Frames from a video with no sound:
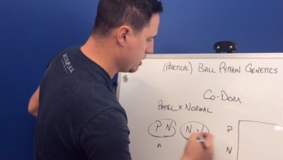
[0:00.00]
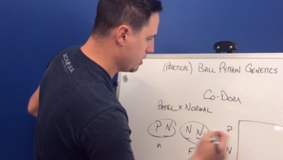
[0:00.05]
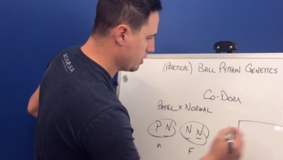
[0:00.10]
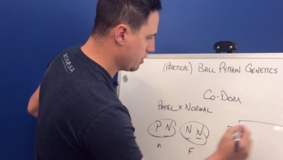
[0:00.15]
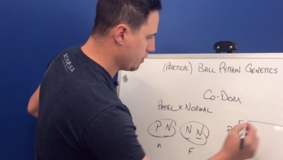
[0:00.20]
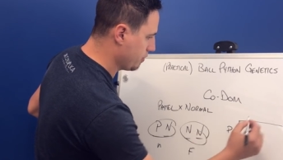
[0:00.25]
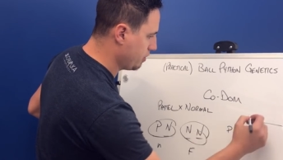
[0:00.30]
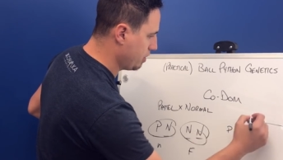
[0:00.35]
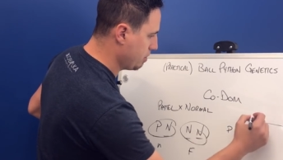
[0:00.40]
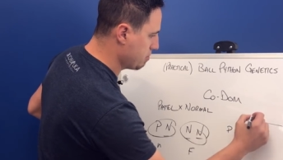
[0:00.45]

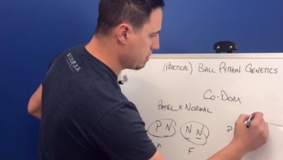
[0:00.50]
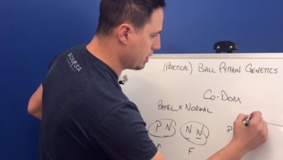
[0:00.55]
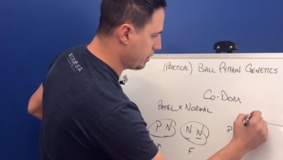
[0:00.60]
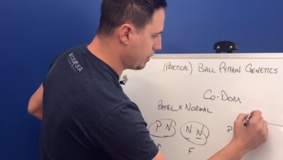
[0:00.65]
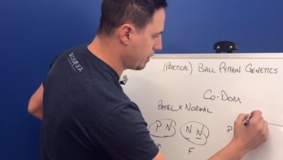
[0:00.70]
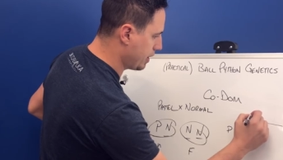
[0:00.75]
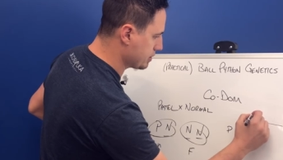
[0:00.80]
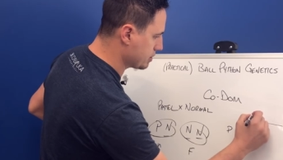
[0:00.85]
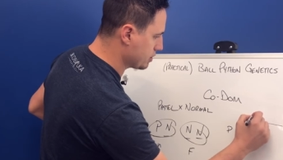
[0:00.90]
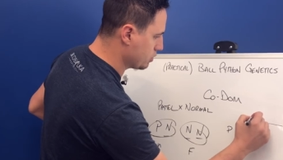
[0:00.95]
The female
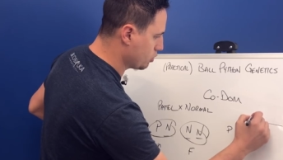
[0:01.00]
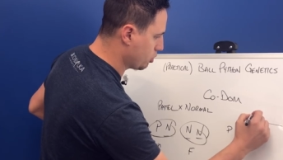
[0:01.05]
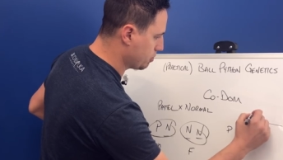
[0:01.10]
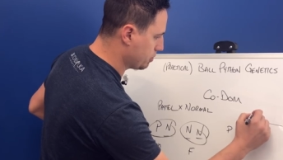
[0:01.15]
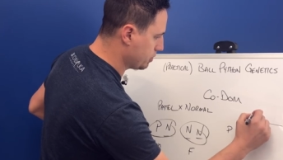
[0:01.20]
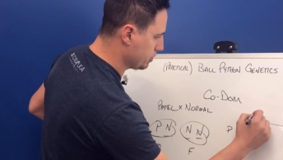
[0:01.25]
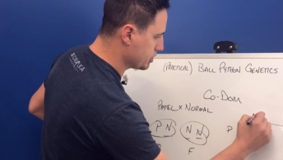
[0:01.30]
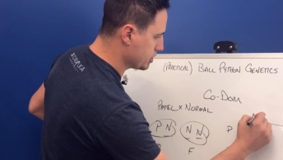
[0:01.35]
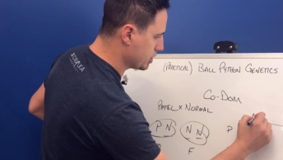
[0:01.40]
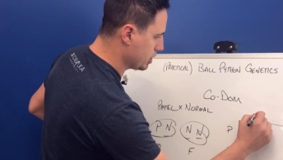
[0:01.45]
has a
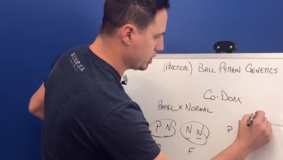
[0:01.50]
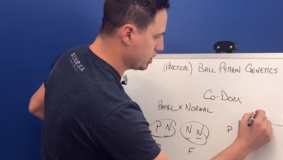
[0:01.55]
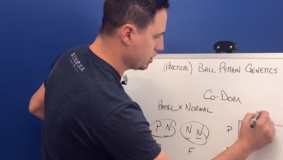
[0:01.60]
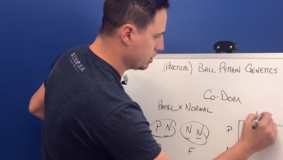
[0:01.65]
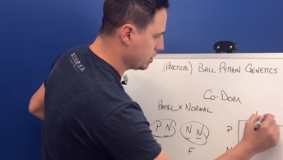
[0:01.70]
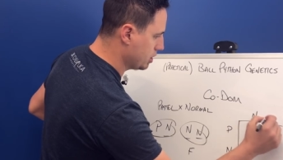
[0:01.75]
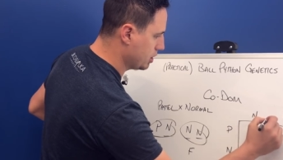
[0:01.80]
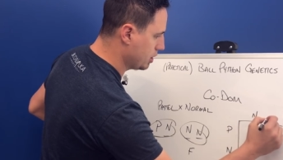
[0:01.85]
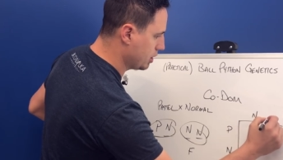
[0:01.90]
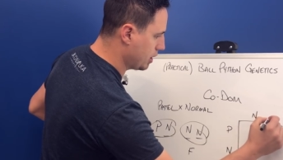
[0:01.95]
normal
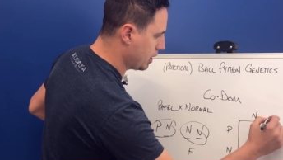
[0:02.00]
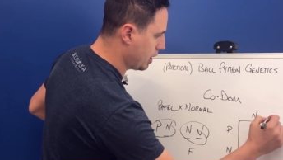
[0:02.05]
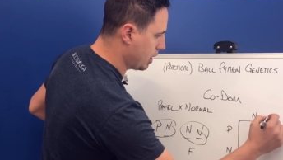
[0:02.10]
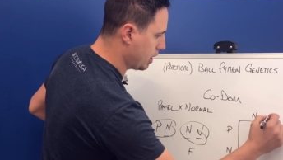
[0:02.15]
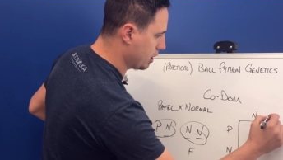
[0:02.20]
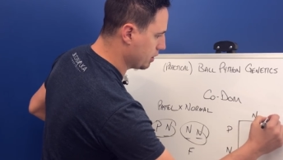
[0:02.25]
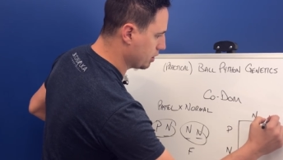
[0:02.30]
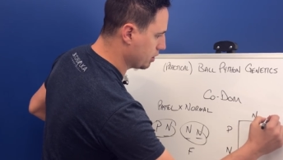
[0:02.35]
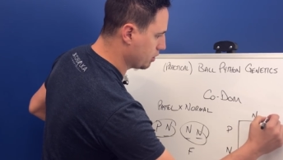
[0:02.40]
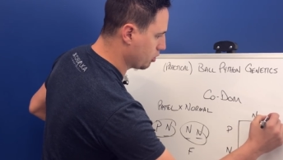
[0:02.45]
gene
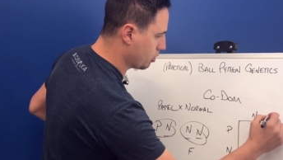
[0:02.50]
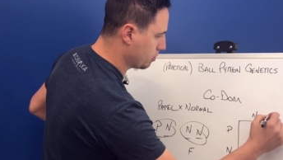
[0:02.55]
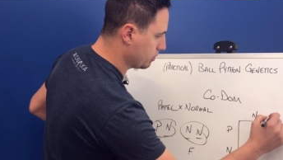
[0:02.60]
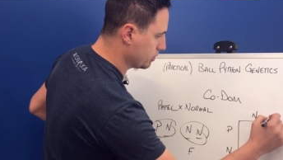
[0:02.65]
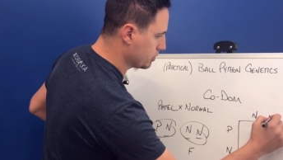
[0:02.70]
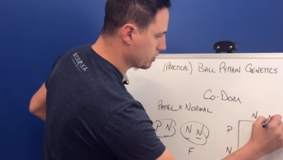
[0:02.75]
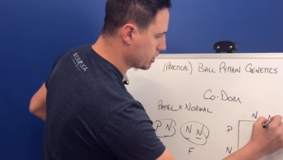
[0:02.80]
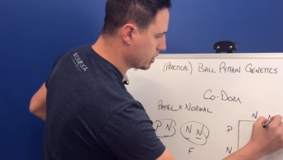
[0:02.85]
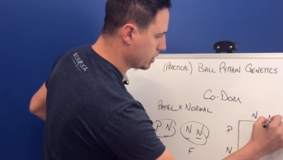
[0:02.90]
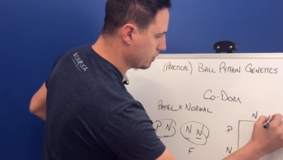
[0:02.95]
and a normal
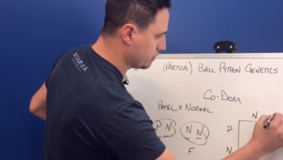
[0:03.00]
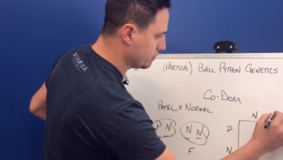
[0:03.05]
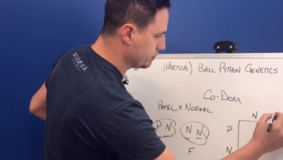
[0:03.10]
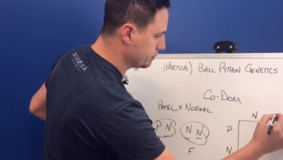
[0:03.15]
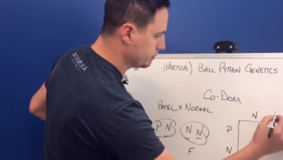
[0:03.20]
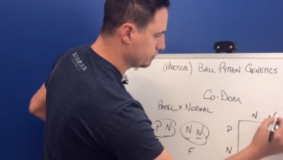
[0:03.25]
gene.